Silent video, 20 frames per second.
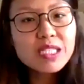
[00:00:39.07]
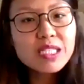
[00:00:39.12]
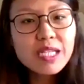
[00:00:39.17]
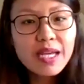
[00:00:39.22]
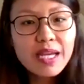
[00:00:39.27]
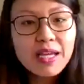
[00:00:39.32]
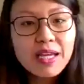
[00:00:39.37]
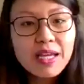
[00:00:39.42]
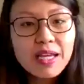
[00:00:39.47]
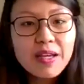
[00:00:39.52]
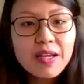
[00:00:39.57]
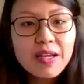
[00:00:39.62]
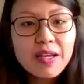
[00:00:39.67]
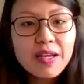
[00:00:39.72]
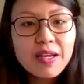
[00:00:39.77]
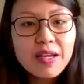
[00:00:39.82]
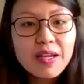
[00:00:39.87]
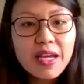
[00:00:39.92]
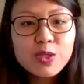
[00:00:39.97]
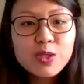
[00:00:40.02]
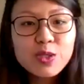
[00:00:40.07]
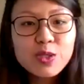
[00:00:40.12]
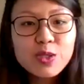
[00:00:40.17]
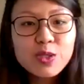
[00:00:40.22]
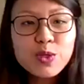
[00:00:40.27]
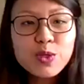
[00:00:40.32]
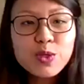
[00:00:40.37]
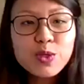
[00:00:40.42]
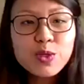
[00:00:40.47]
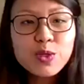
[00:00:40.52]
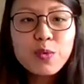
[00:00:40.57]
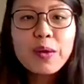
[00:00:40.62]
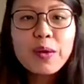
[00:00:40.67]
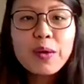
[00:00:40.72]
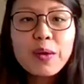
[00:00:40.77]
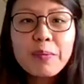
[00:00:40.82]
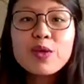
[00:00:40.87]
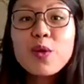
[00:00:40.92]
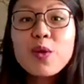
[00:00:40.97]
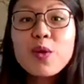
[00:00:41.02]
and to know more about
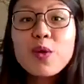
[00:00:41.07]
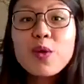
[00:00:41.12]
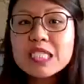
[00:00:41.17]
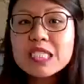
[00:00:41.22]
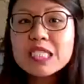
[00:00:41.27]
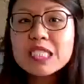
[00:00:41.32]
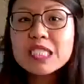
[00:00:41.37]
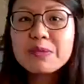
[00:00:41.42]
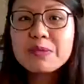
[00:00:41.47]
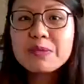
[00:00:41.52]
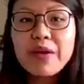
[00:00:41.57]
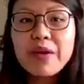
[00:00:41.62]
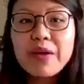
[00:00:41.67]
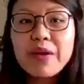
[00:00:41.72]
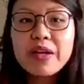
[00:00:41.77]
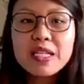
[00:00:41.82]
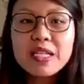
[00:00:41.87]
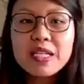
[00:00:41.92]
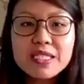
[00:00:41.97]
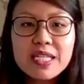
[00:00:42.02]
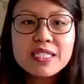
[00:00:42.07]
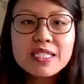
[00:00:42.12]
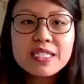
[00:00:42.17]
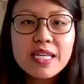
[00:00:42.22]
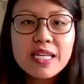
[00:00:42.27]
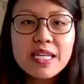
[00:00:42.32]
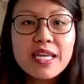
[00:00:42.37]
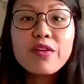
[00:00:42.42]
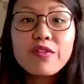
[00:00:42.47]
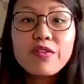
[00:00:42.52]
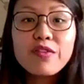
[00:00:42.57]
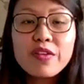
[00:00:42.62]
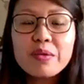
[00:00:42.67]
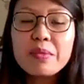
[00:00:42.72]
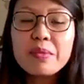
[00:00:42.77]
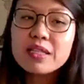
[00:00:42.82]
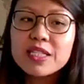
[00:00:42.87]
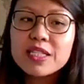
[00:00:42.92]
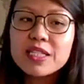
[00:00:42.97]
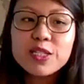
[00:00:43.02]
your experience as a young female
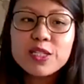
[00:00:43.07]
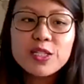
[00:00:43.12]
leader.